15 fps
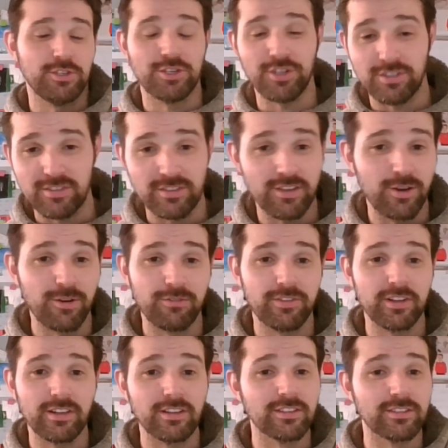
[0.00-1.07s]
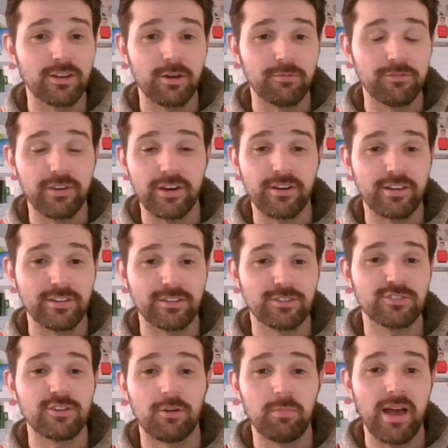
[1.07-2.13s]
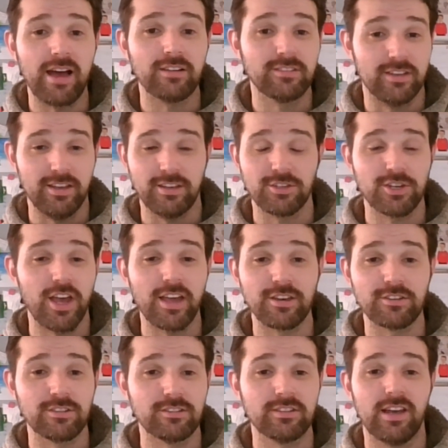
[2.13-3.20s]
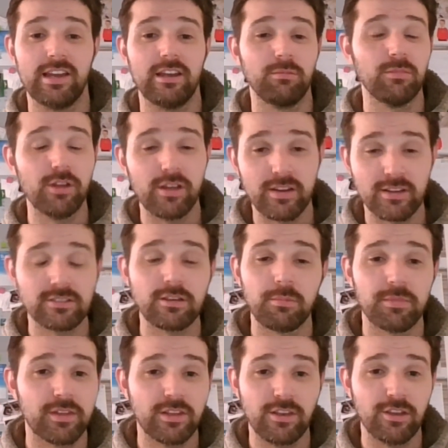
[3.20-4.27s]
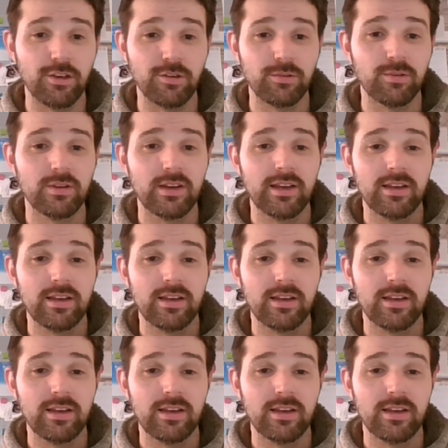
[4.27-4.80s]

Just as I feel as though I'm figuring this job out, it changes and I'm learning something new.